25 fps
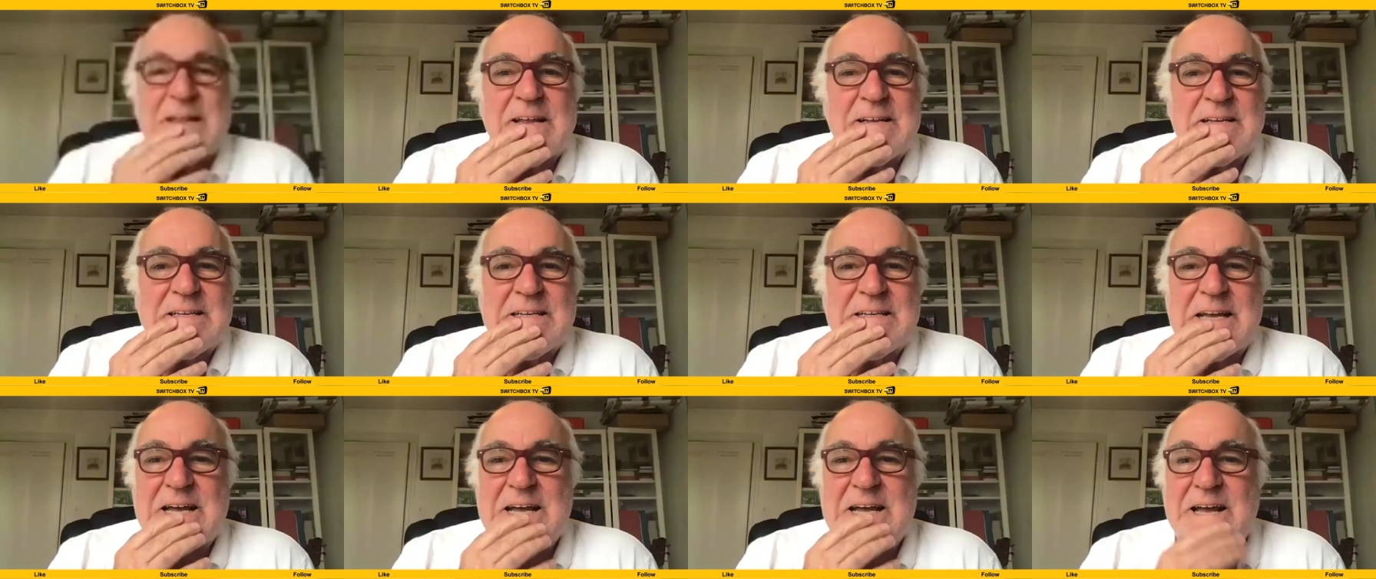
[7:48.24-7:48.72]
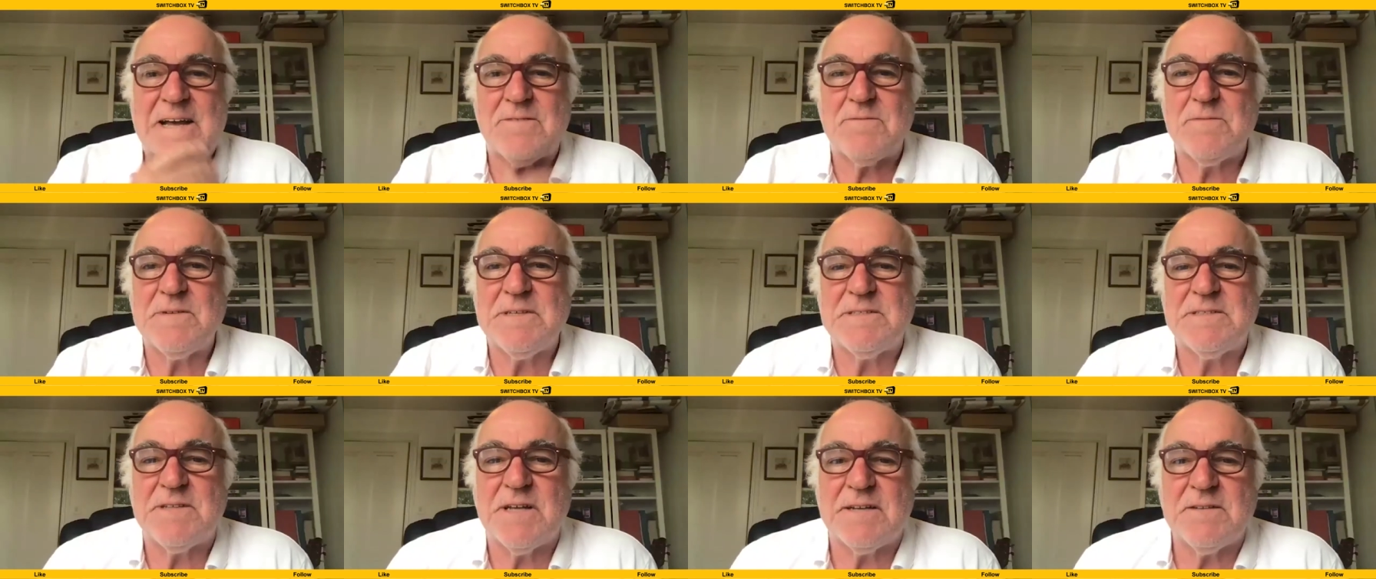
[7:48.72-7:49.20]

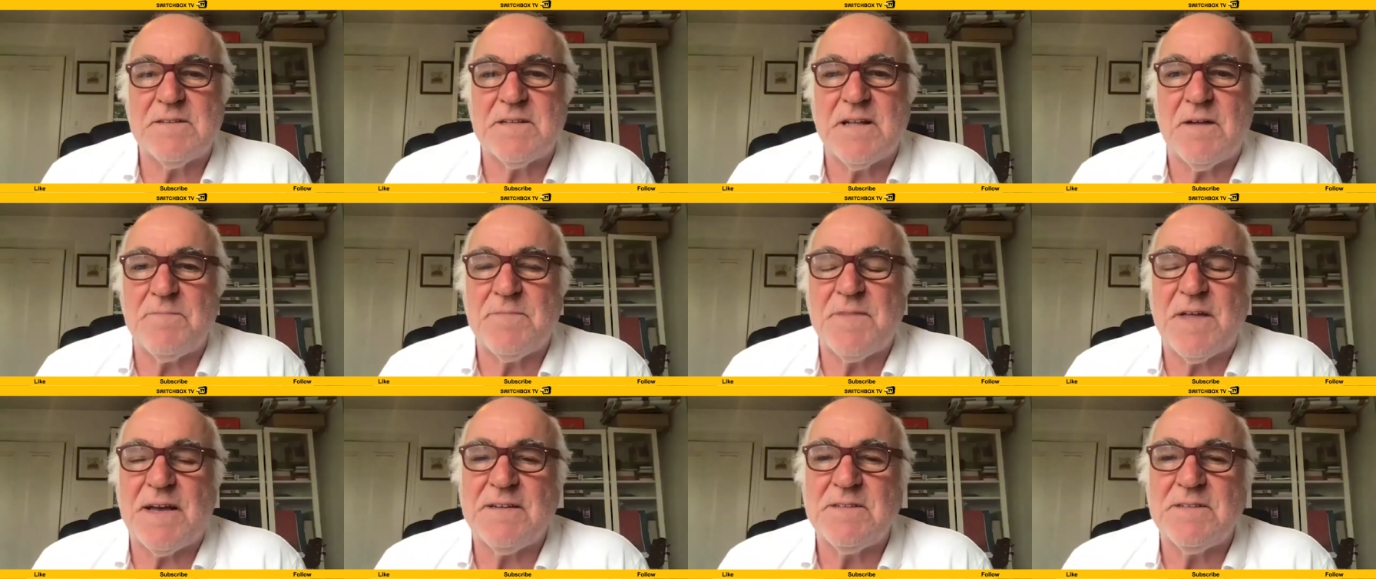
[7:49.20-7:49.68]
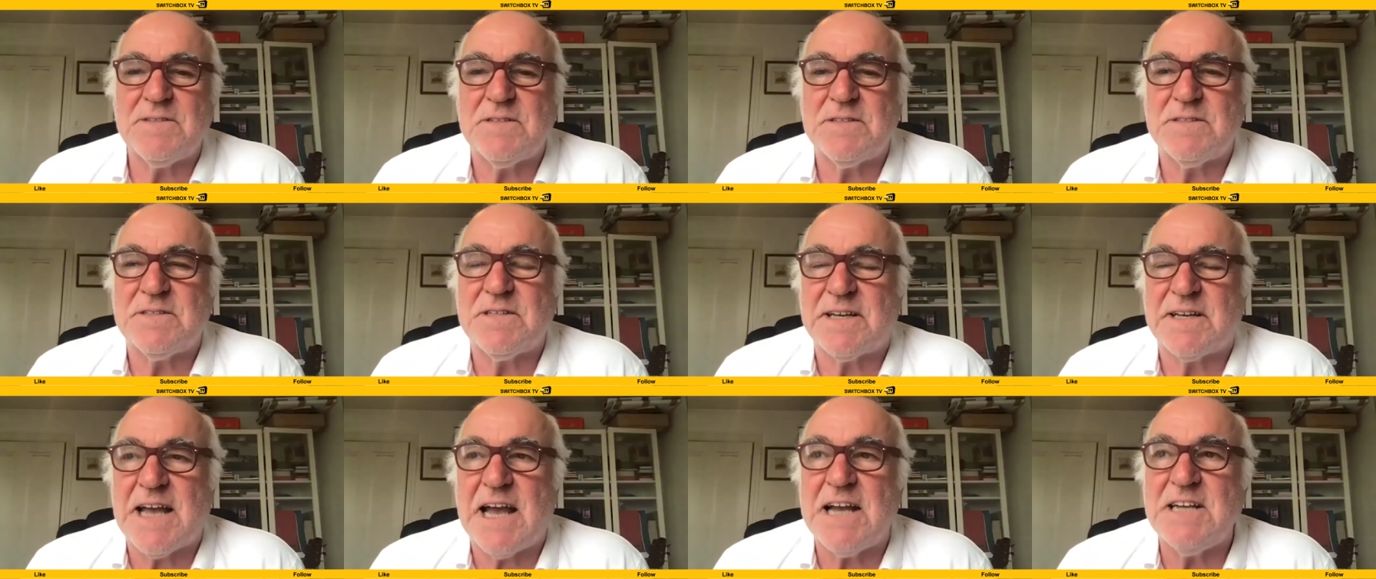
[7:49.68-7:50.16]
occasionally
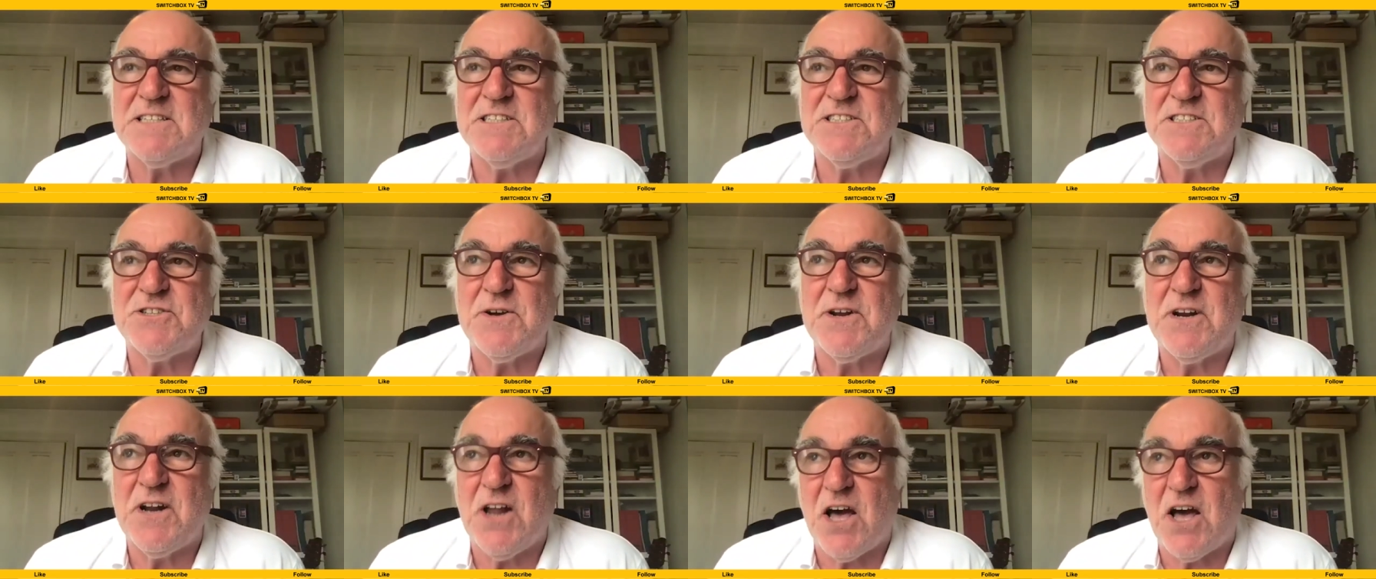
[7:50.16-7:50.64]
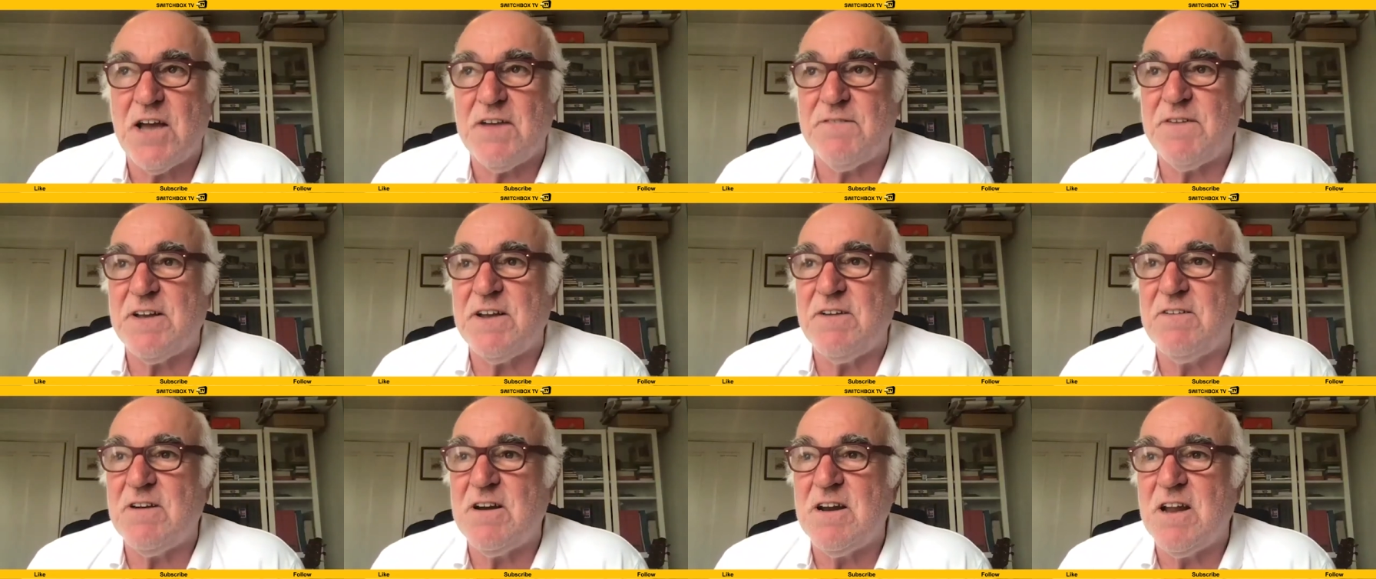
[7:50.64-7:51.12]
do it live
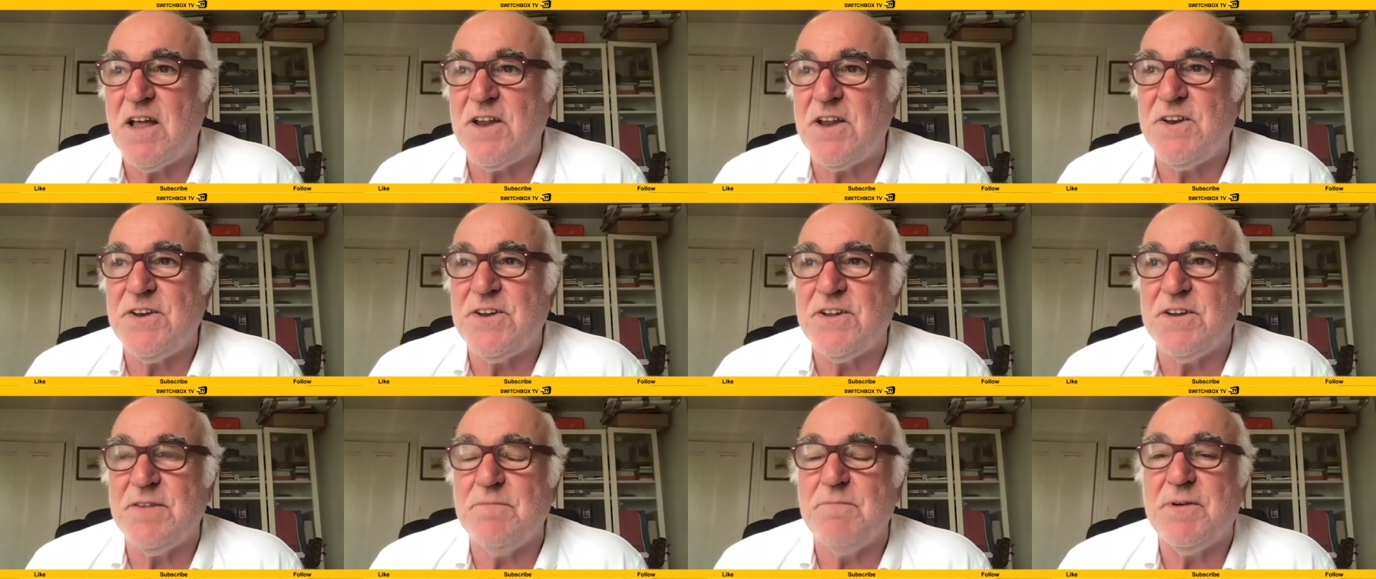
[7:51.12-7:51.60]
here in London,